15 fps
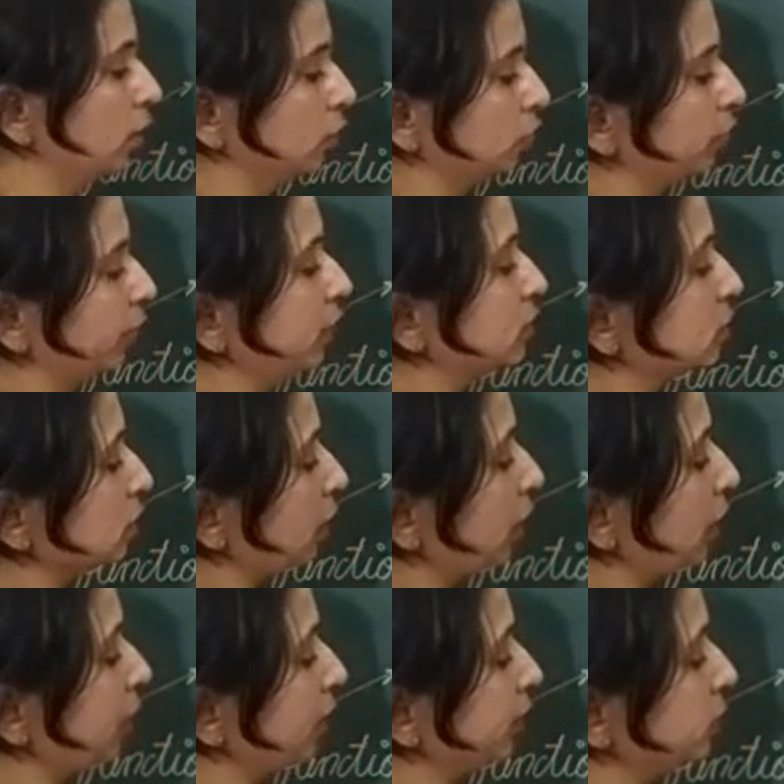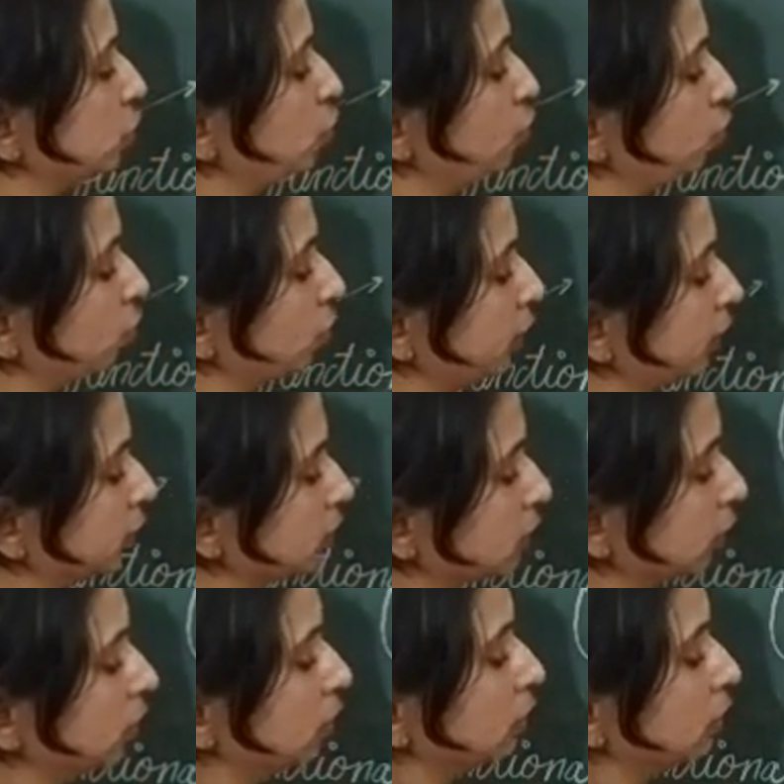So it's 8 nucleated,